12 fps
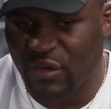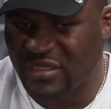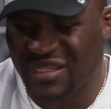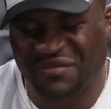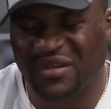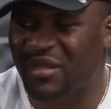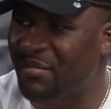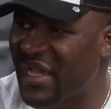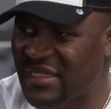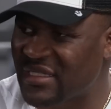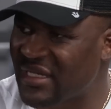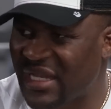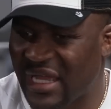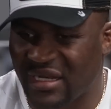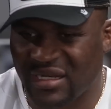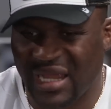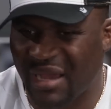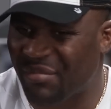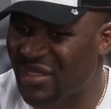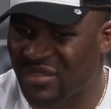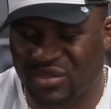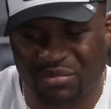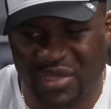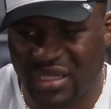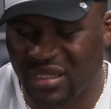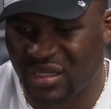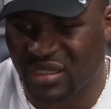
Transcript: was even the best thing that happened to me,